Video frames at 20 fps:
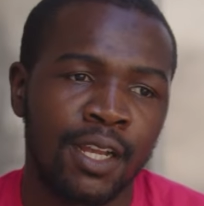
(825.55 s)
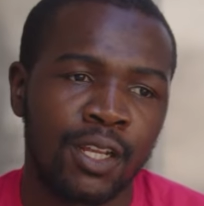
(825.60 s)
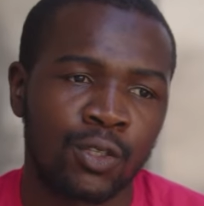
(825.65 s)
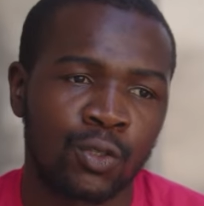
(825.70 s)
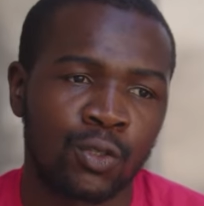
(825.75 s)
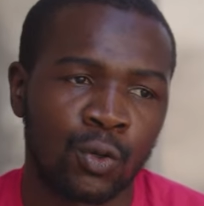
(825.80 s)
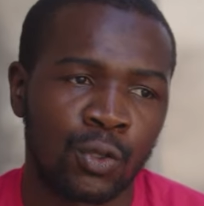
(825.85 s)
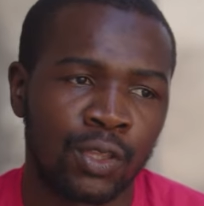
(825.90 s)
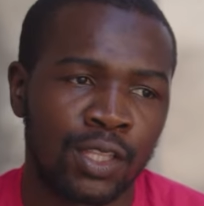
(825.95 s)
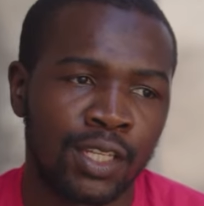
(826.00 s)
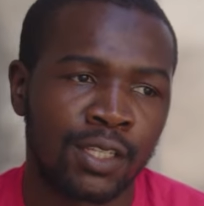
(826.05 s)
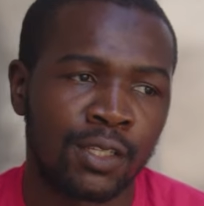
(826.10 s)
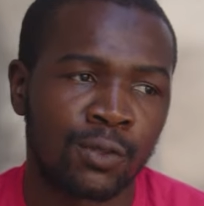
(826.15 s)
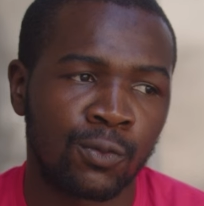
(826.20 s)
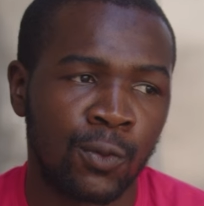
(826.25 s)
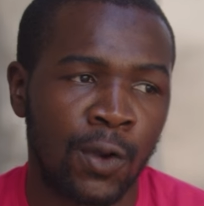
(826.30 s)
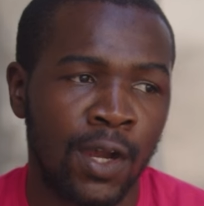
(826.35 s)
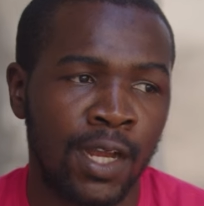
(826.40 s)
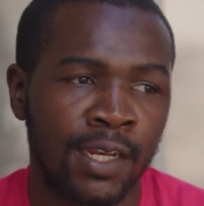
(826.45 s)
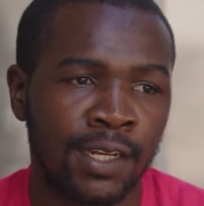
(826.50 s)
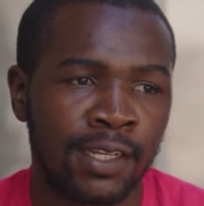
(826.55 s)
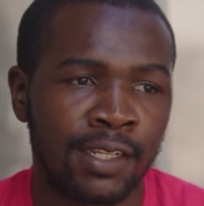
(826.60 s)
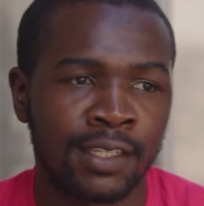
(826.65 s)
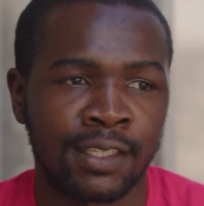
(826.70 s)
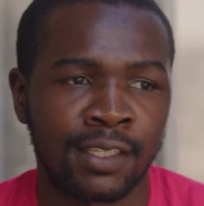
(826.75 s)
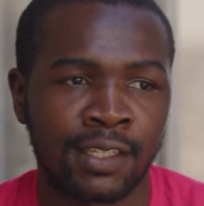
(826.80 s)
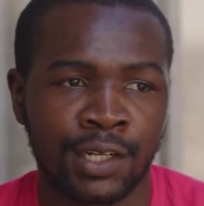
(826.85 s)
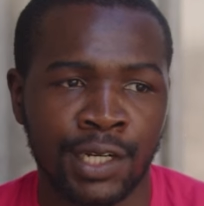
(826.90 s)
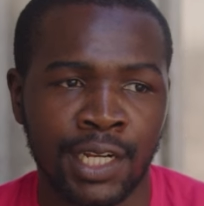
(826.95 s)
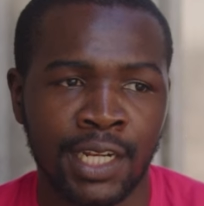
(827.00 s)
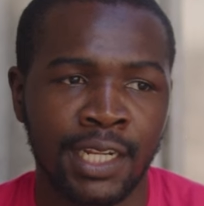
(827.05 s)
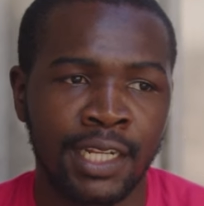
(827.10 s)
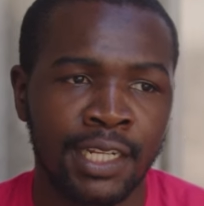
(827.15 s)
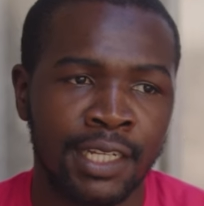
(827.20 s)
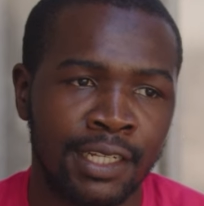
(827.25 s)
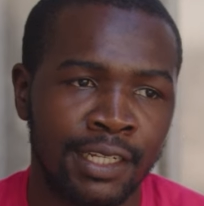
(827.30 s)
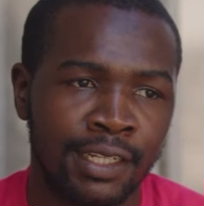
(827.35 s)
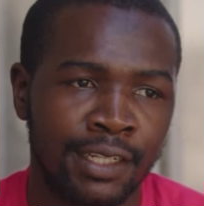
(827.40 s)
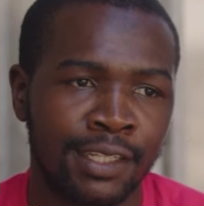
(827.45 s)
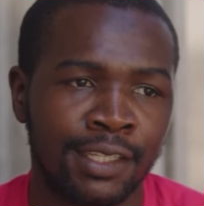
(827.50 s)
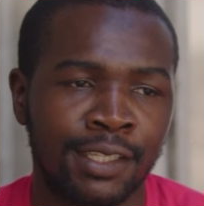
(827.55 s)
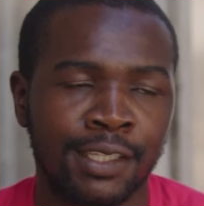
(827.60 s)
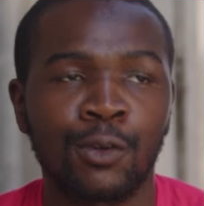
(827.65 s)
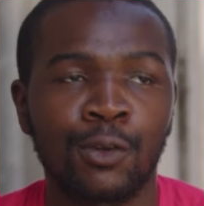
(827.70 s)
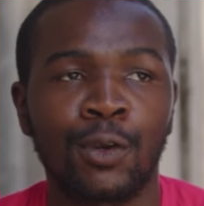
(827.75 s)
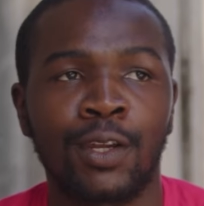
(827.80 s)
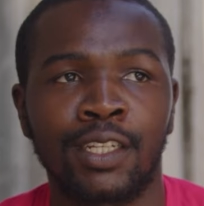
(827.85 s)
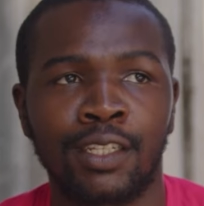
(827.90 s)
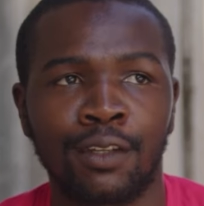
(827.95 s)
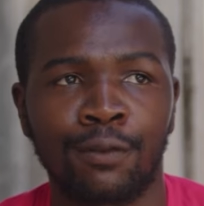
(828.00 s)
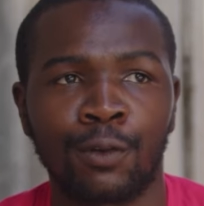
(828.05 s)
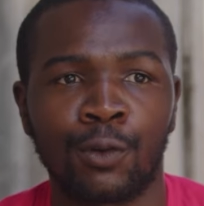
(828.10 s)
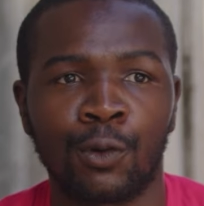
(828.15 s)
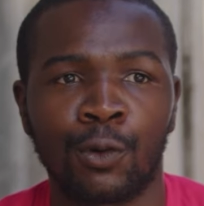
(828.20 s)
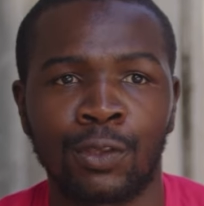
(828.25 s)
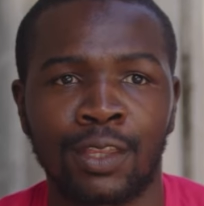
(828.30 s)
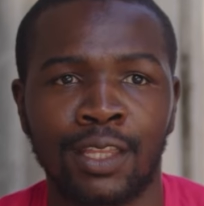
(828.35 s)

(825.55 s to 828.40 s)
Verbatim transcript: So this one is really is still a difficult